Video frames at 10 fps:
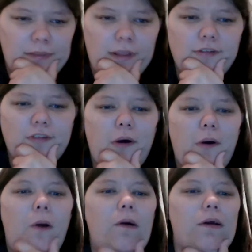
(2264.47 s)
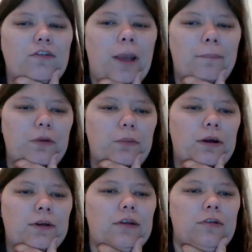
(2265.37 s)
So chapter
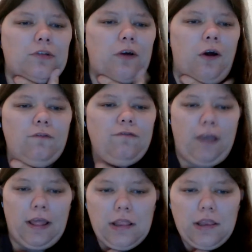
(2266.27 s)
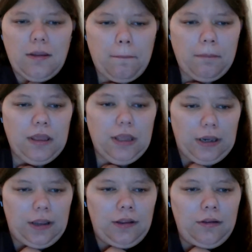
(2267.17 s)
1 is called Faith's
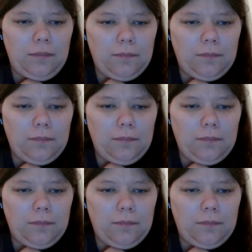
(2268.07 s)
Beginning.